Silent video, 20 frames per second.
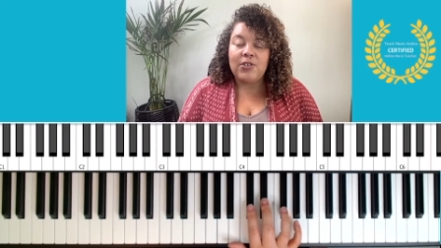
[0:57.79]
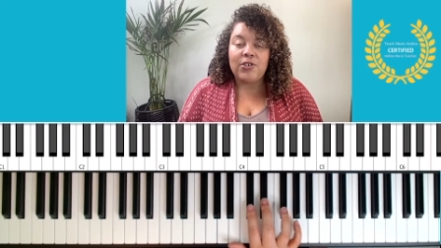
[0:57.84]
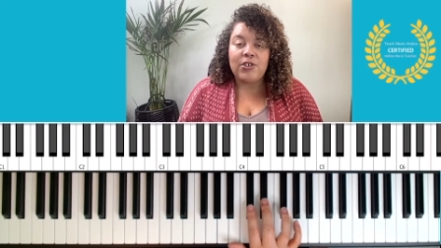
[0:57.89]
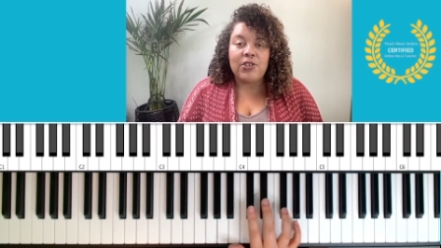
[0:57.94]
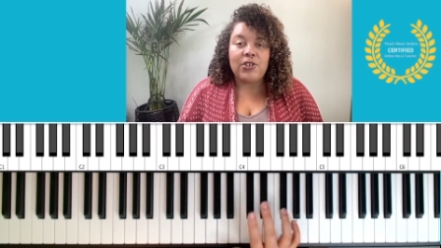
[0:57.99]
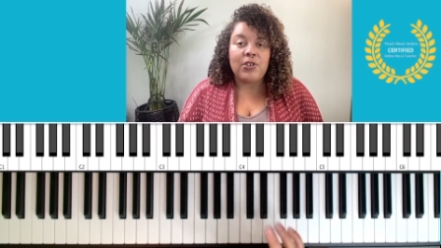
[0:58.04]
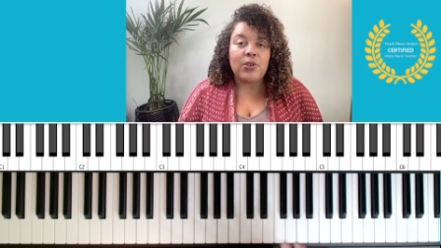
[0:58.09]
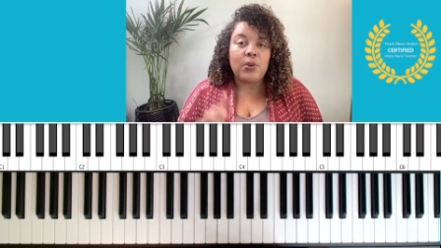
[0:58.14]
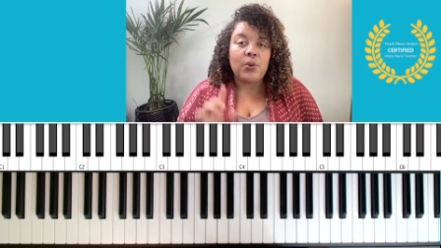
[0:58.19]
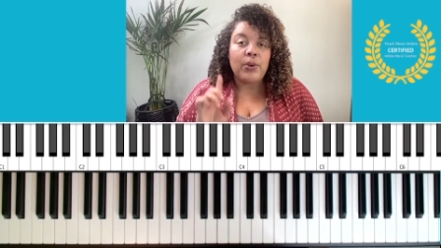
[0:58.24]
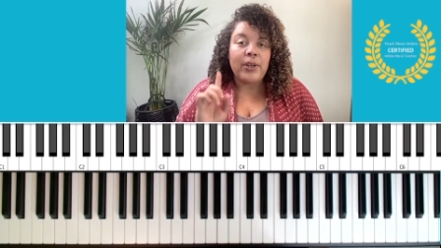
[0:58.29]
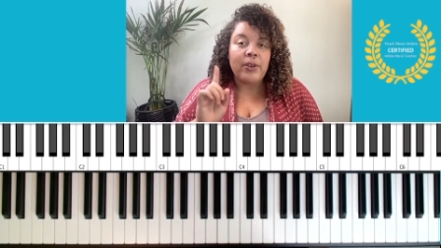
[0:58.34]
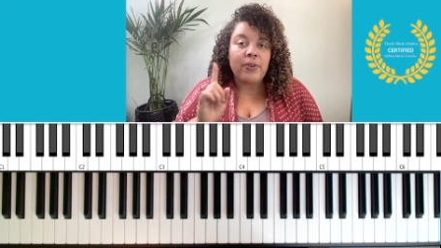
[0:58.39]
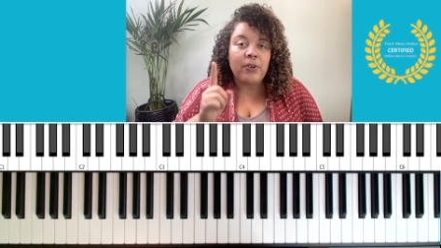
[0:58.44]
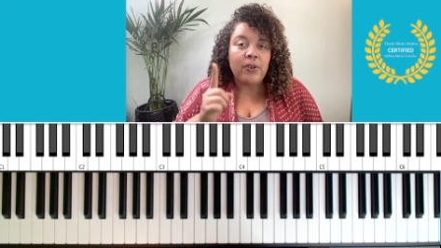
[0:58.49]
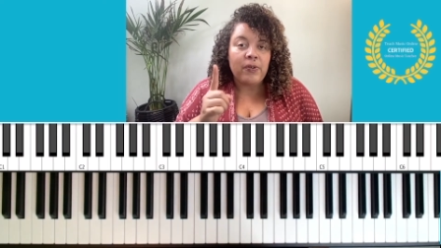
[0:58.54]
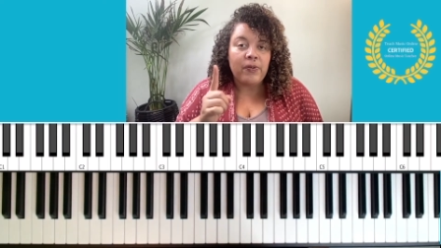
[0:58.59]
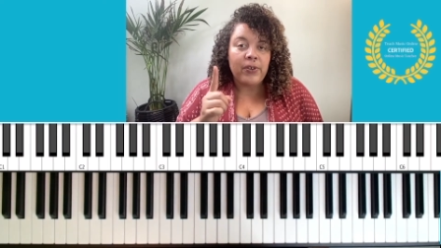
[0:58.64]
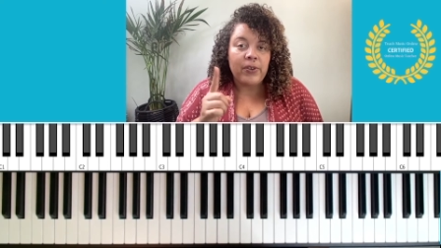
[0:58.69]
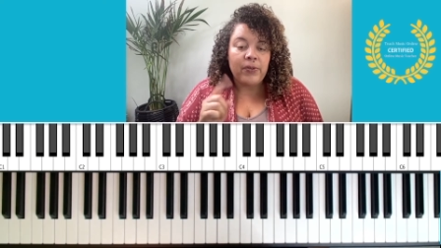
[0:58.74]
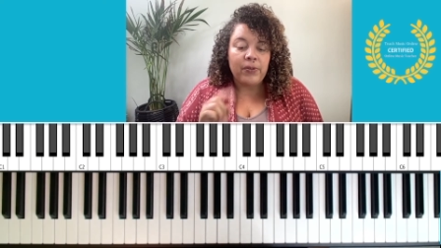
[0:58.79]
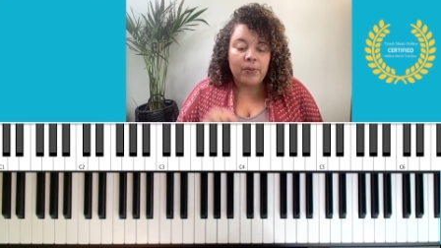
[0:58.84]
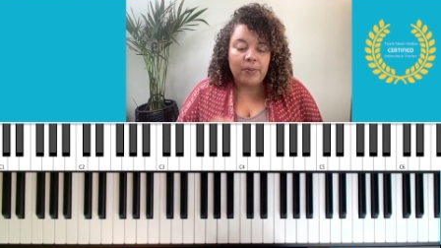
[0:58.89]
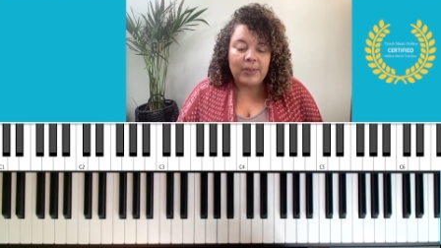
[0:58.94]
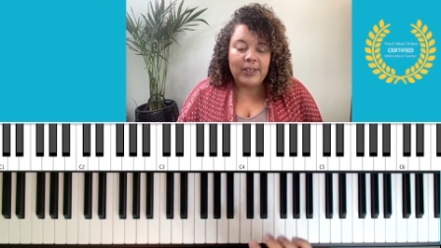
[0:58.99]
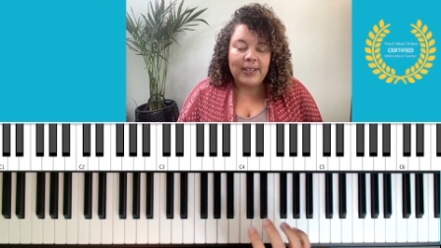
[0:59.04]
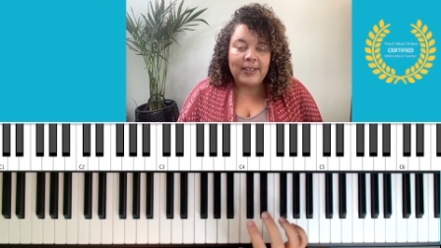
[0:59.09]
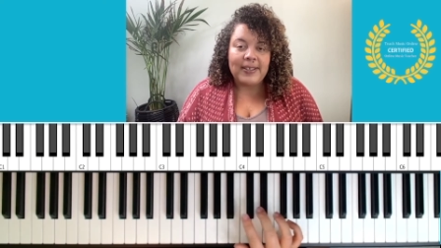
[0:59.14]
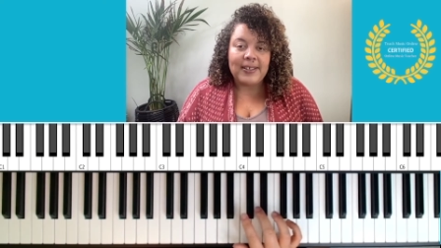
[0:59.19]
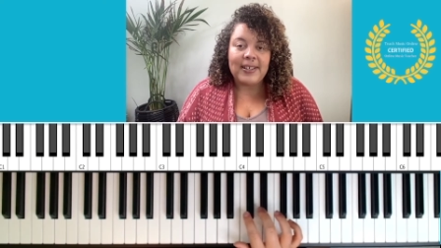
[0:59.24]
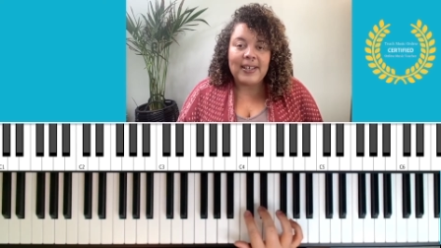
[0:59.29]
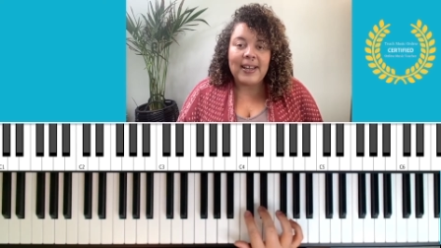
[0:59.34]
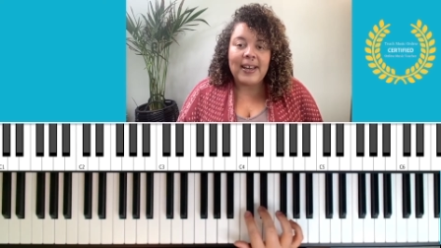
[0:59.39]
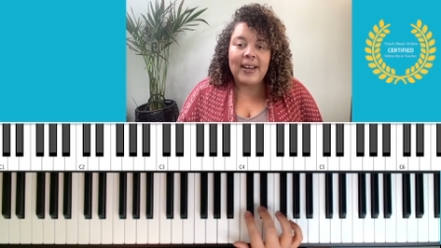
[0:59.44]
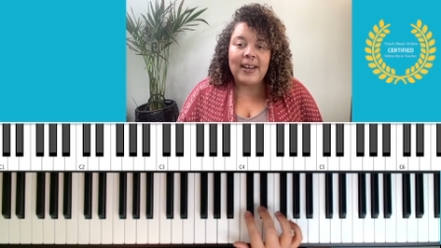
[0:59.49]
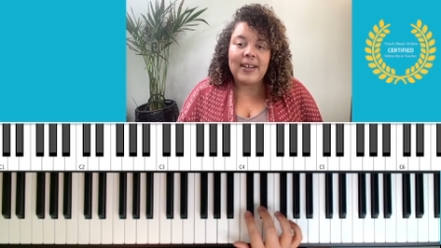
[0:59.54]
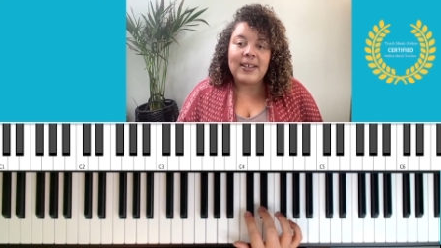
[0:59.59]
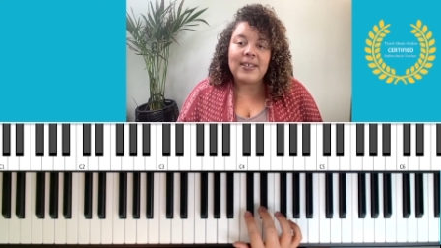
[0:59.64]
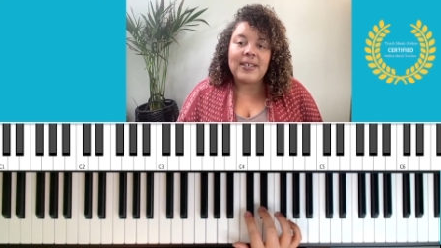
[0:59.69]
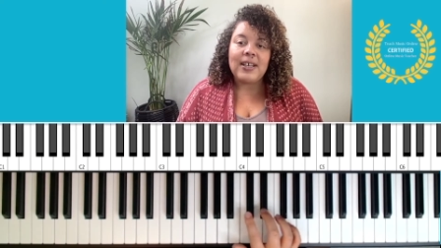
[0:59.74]
Just a quick review from last
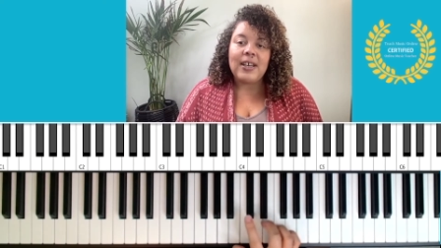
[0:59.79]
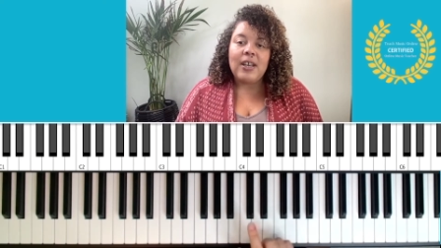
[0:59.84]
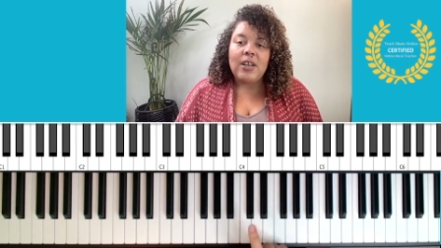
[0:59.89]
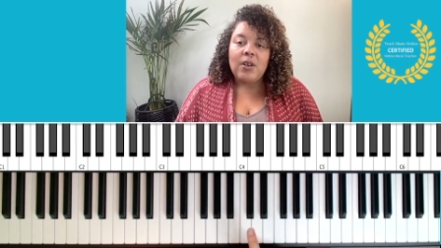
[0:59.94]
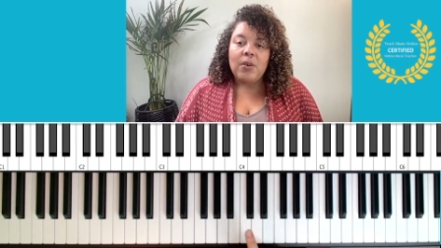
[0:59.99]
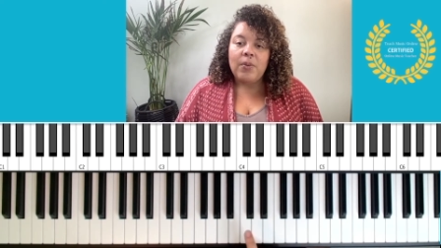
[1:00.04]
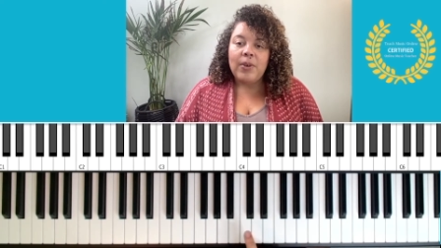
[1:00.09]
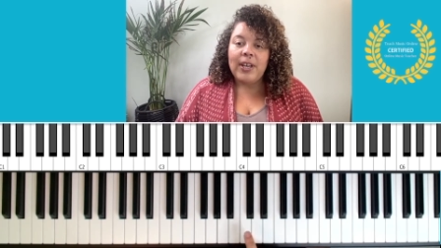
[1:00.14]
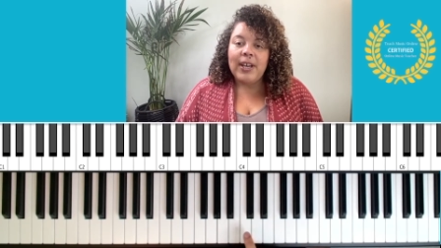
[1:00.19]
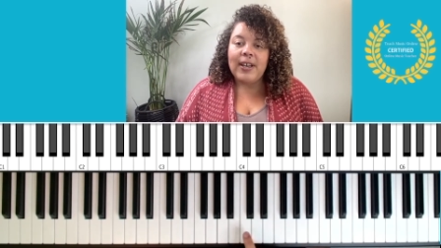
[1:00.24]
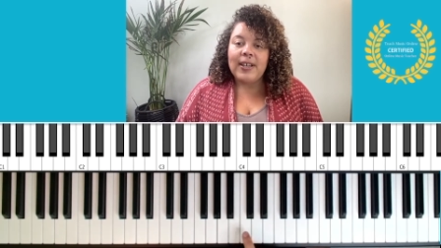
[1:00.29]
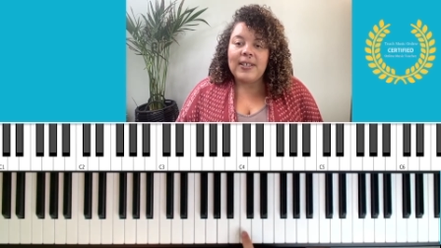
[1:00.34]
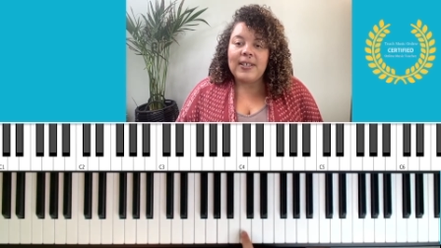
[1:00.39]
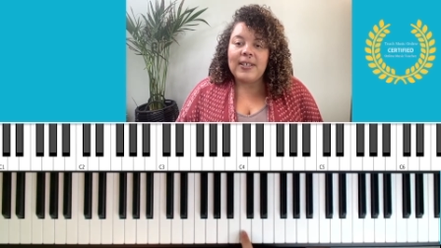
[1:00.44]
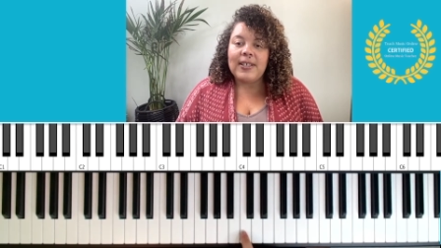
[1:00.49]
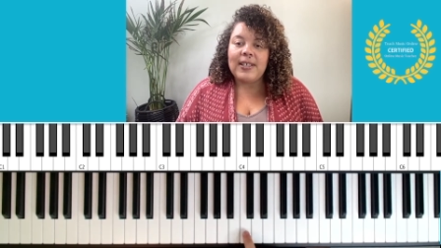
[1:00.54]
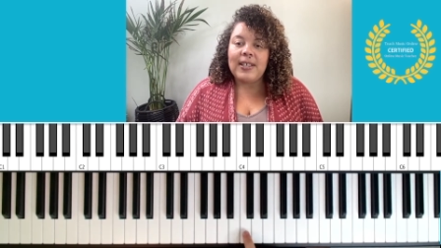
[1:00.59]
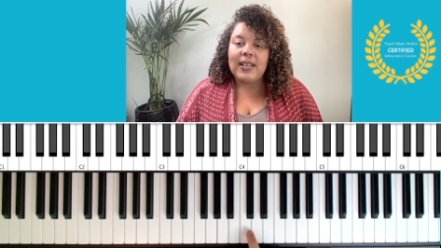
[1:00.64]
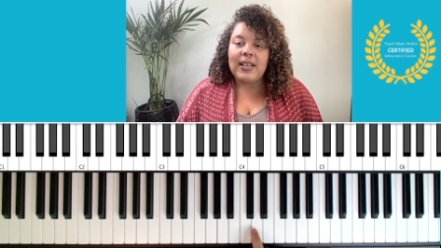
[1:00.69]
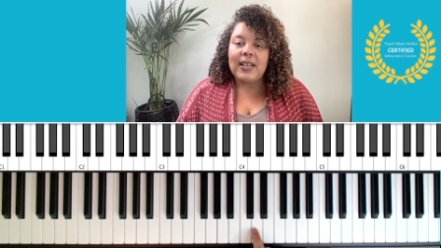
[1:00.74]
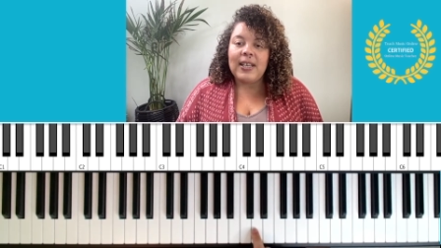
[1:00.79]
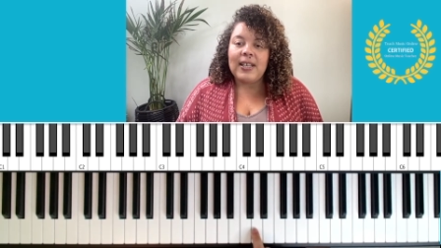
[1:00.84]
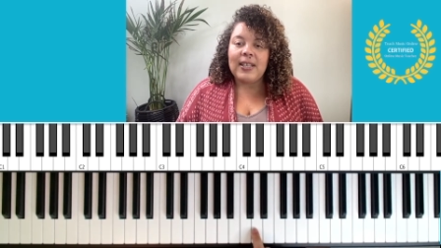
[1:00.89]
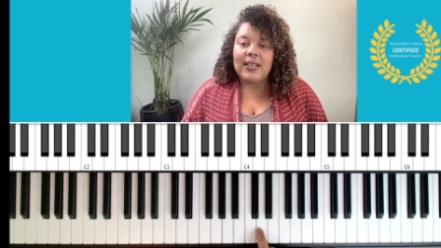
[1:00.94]
class. We had C,